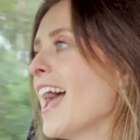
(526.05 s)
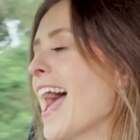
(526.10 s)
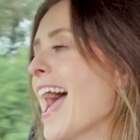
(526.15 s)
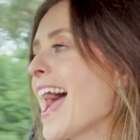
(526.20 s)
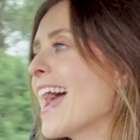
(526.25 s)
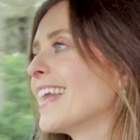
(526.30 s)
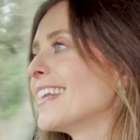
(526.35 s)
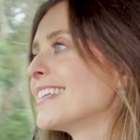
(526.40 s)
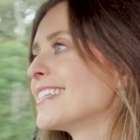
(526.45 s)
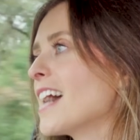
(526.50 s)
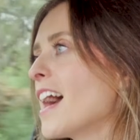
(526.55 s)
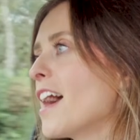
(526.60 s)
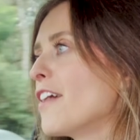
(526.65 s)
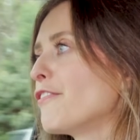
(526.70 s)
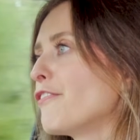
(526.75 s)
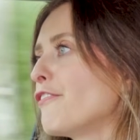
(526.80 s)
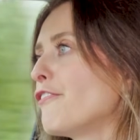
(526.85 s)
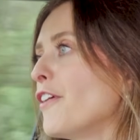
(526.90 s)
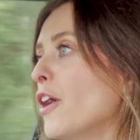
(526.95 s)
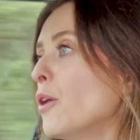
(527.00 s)
and
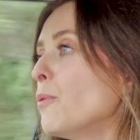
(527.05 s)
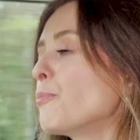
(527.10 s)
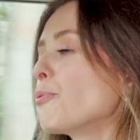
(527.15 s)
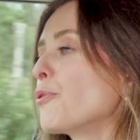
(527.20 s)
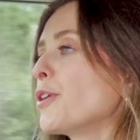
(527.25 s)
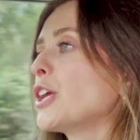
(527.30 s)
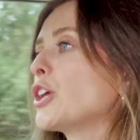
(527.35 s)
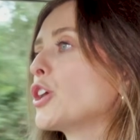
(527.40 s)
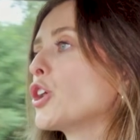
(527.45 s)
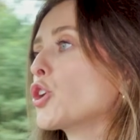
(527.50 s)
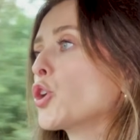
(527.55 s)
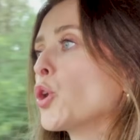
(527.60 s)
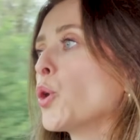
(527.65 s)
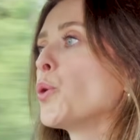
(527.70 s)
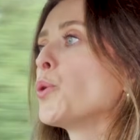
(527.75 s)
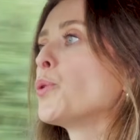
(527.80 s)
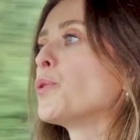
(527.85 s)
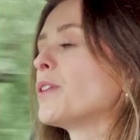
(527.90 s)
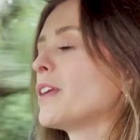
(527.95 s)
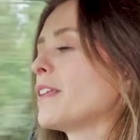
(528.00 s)
I've felt pretty
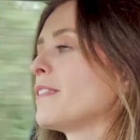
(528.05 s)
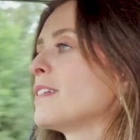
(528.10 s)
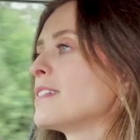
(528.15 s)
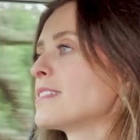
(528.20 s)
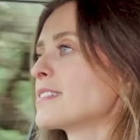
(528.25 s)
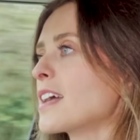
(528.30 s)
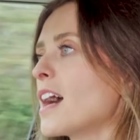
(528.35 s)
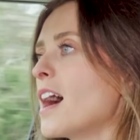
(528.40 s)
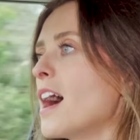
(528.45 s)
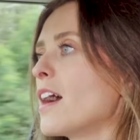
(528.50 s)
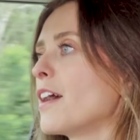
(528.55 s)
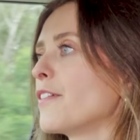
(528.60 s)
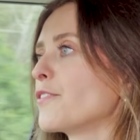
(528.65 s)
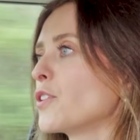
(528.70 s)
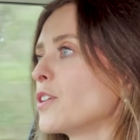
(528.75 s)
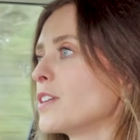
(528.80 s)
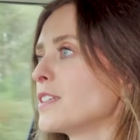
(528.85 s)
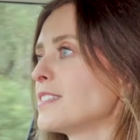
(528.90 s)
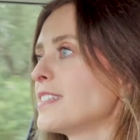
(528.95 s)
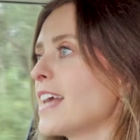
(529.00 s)
cocooned in this car, I've
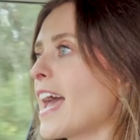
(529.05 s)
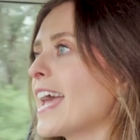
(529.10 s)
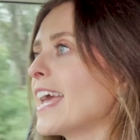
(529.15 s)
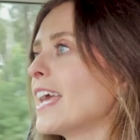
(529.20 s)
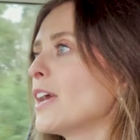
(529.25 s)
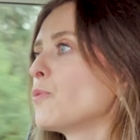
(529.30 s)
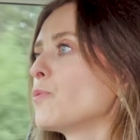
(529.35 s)
got to say.